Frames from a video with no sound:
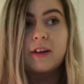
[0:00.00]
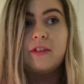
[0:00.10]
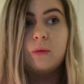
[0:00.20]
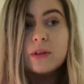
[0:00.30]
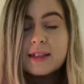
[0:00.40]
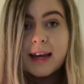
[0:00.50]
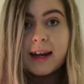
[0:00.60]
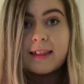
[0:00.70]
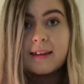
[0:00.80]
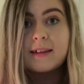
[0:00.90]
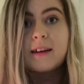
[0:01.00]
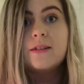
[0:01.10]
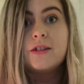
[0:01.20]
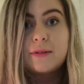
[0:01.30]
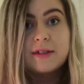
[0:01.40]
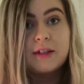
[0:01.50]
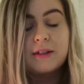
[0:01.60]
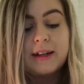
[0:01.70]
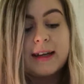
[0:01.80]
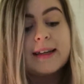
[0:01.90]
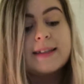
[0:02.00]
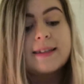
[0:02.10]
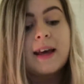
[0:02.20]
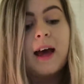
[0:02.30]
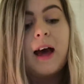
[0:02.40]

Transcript: If you want to get anything done, do a to-do list.